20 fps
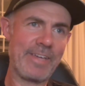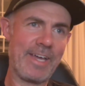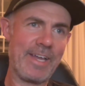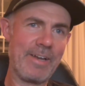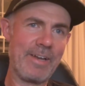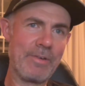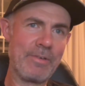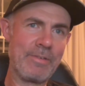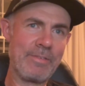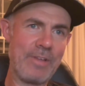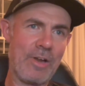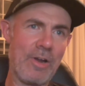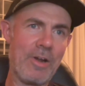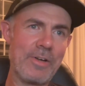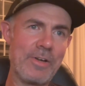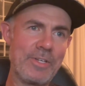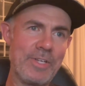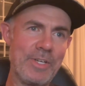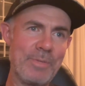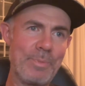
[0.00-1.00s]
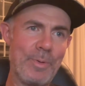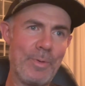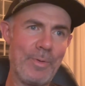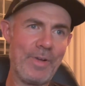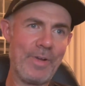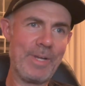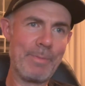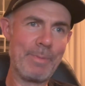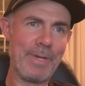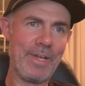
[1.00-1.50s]
got a darn good
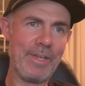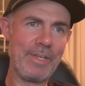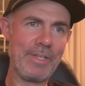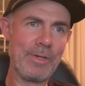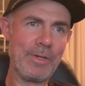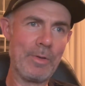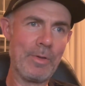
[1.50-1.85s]
point about,